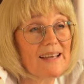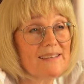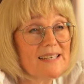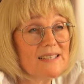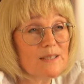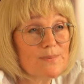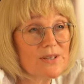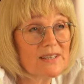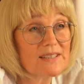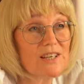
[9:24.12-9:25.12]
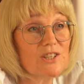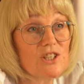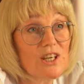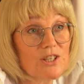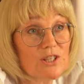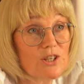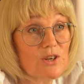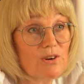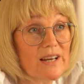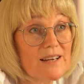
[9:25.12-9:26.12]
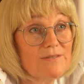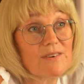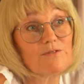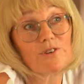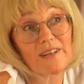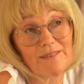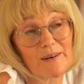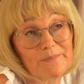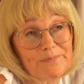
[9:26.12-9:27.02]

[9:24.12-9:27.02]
and that experience changed her life forever.